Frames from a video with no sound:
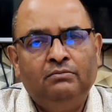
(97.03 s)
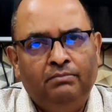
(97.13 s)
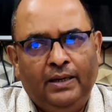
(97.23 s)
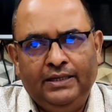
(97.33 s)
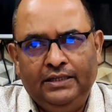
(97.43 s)

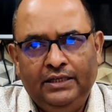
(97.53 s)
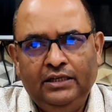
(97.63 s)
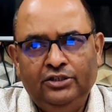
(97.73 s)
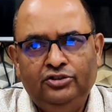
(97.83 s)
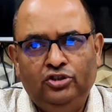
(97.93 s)
by an
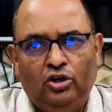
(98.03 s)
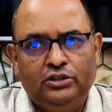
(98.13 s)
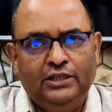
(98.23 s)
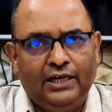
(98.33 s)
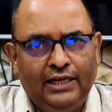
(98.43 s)
English George
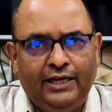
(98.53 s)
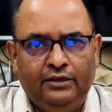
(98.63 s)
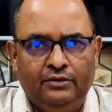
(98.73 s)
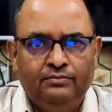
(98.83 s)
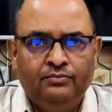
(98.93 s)

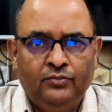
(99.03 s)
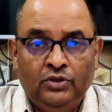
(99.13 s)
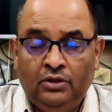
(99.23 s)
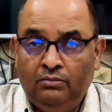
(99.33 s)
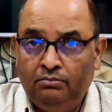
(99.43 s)
Ackland,
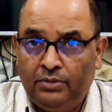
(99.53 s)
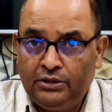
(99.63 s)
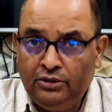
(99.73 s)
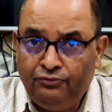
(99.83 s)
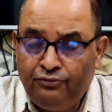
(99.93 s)

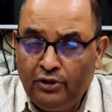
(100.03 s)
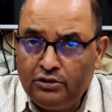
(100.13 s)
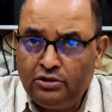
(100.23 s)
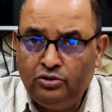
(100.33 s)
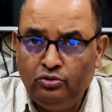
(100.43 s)
but the
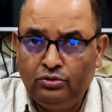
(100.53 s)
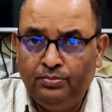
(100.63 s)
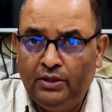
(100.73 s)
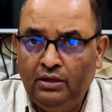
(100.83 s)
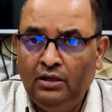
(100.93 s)
first jute
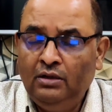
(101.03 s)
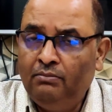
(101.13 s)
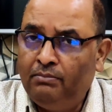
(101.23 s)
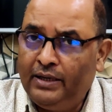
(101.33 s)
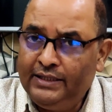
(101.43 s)
mill
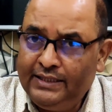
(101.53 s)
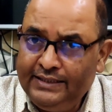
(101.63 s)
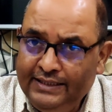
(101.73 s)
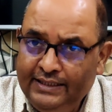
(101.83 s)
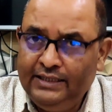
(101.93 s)
by
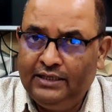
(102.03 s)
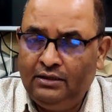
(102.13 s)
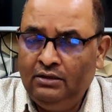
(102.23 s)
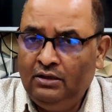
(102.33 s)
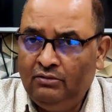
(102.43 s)
an
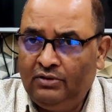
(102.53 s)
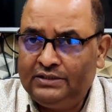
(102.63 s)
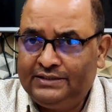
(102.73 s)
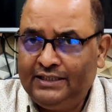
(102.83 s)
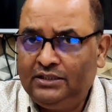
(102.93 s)
Indian
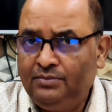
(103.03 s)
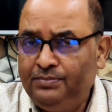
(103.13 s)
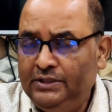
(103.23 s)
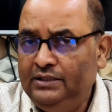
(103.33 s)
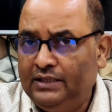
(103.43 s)
was set
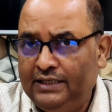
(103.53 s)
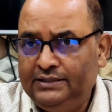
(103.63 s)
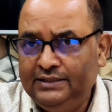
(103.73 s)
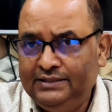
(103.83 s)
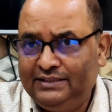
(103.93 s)
up in
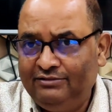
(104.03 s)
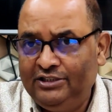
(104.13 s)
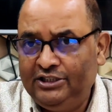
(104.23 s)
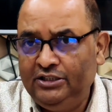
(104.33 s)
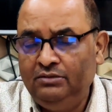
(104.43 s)

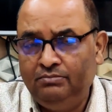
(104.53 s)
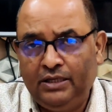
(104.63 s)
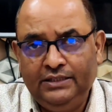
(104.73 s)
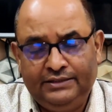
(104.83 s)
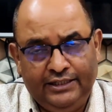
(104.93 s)
1917
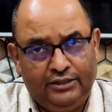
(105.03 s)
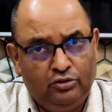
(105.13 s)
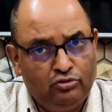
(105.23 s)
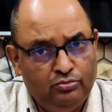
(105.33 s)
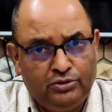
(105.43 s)
by Seth
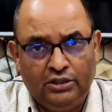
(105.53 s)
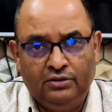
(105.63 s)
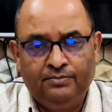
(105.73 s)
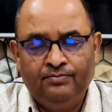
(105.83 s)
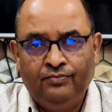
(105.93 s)

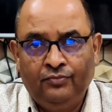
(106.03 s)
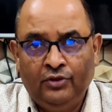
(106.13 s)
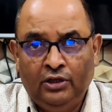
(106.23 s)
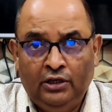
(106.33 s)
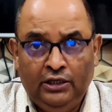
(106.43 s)
Hukumchand.
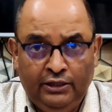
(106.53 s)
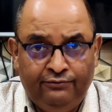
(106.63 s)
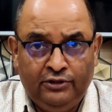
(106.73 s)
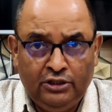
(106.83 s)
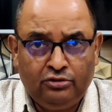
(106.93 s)

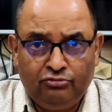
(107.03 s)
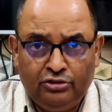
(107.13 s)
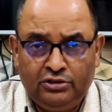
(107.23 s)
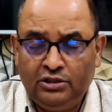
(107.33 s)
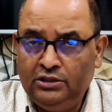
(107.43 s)
If this
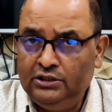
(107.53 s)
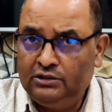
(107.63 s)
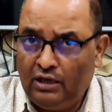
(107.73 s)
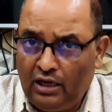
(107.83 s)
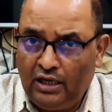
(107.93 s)
question is
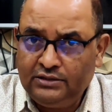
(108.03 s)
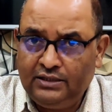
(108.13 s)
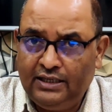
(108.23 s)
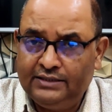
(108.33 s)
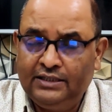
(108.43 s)

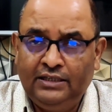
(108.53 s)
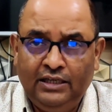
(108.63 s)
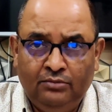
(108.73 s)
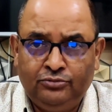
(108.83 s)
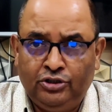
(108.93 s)
asked as an
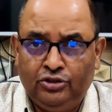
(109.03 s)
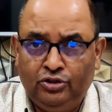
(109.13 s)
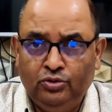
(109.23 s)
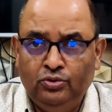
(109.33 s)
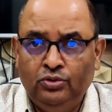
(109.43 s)

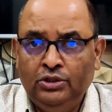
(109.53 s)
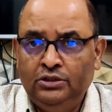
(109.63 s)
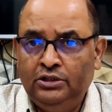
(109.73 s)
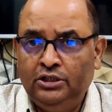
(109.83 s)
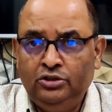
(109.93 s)
MCQ,
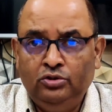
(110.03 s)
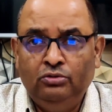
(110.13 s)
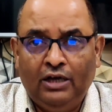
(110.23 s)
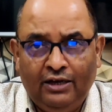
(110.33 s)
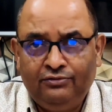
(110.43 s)
then
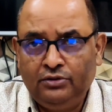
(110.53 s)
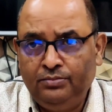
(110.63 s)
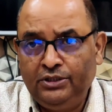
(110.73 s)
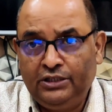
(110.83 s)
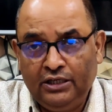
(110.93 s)
you have to
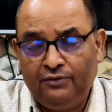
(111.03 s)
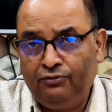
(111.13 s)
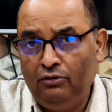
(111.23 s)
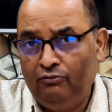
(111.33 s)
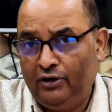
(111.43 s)
be
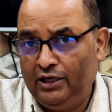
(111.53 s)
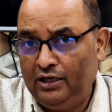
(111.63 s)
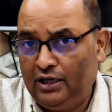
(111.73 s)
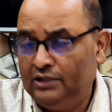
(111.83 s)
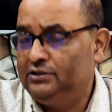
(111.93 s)
careful while
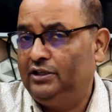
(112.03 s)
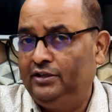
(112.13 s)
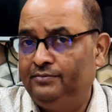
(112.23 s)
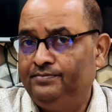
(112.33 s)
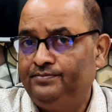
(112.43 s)
answering.